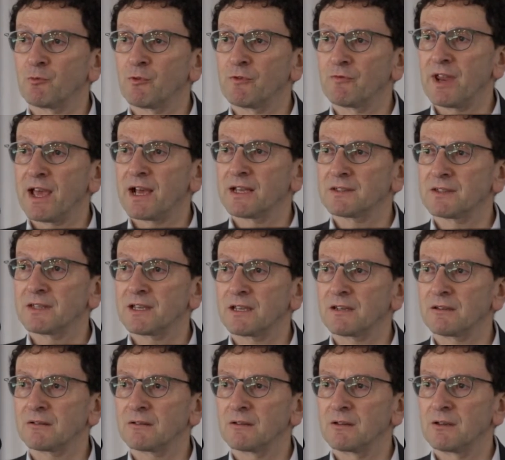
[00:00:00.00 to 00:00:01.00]
We've now
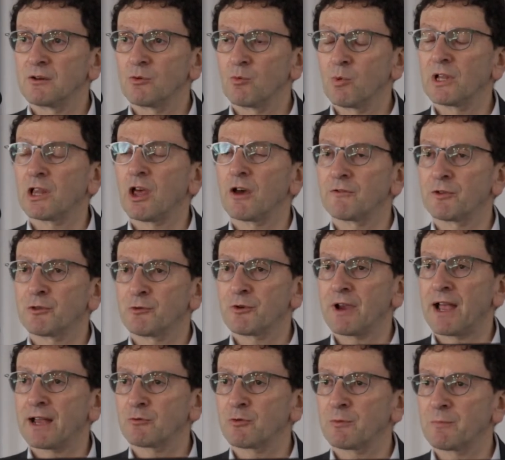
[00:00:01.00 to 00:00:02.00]
seen well over
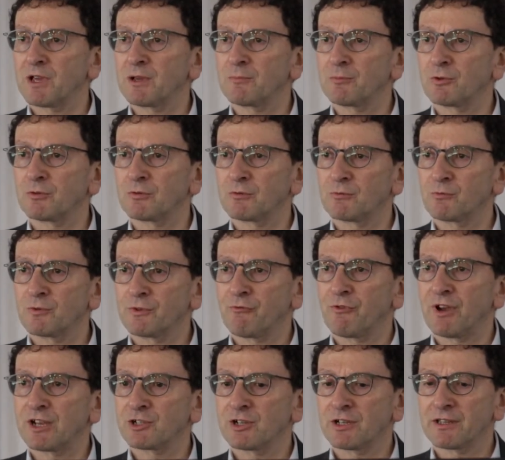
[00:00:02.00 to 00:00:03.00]
300 people with
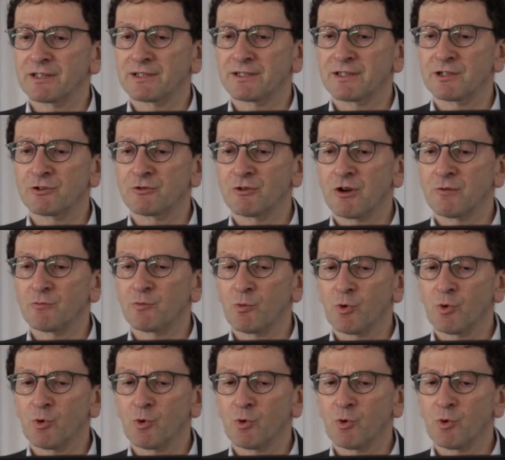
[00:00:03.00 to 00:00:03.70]
Fragile X syndrome.